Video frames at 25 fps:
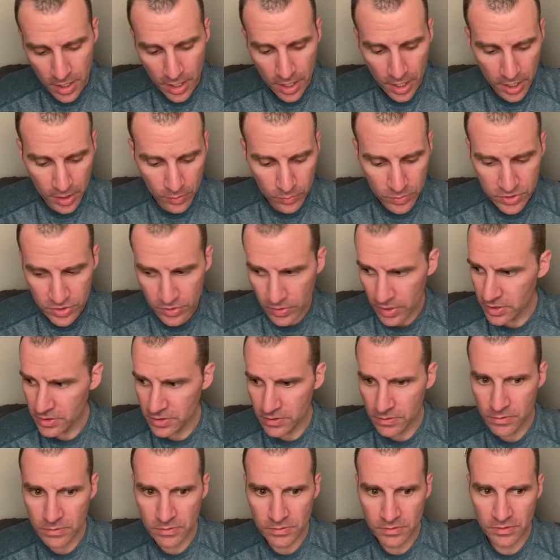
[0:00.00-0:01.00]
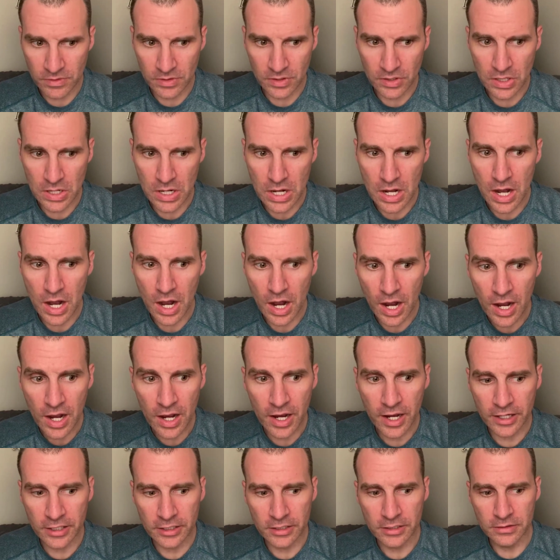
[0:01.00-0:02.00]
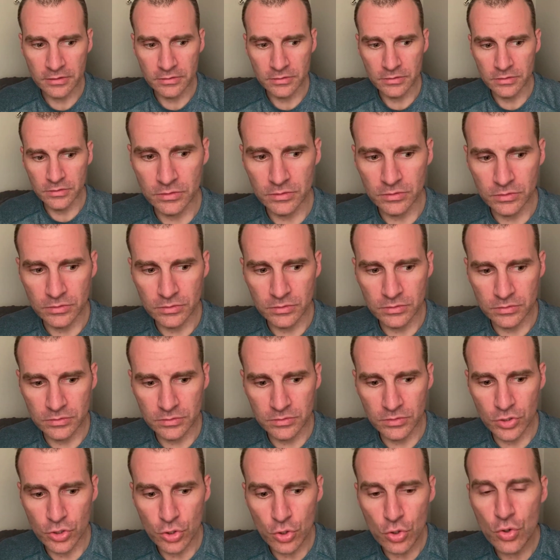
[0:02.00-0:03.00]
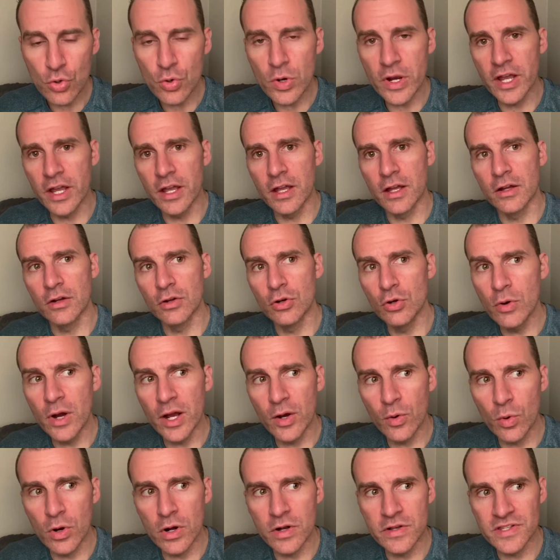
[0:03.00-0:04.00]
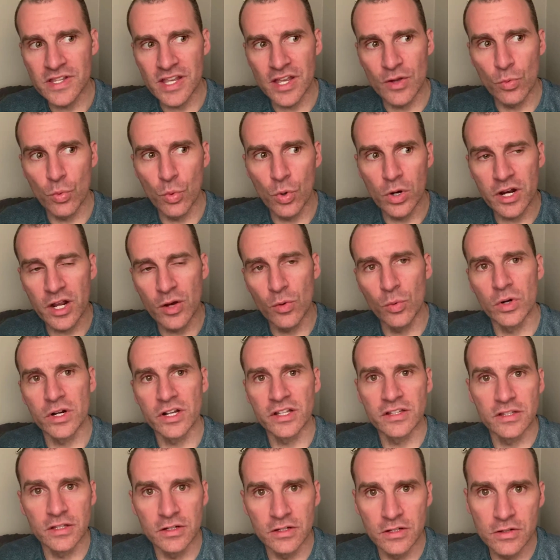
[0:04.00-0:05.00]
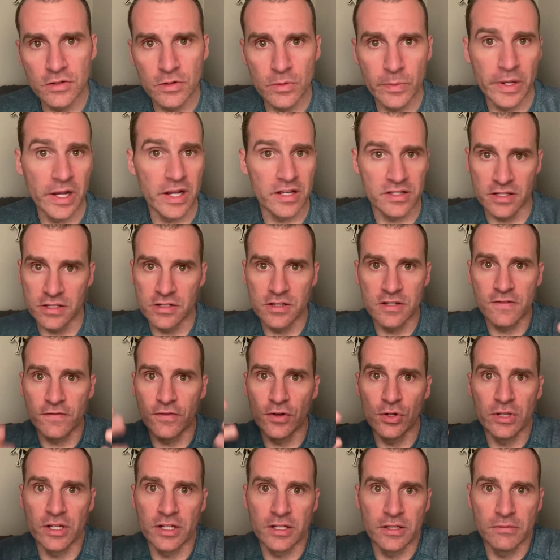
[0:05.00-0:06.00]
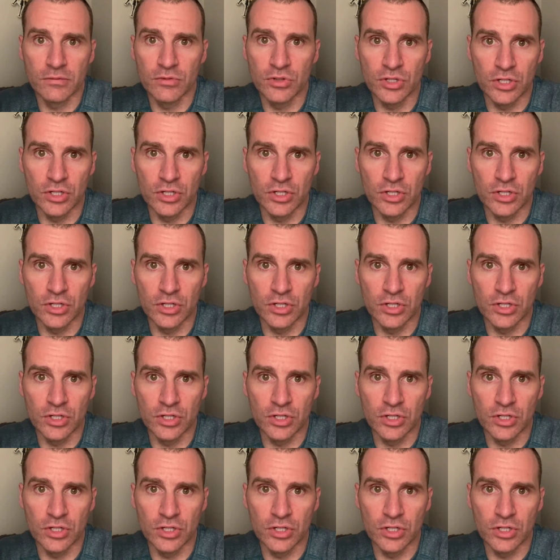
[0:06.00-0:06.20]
I would try to hide who I was and what I wanted to do, because I just felt like,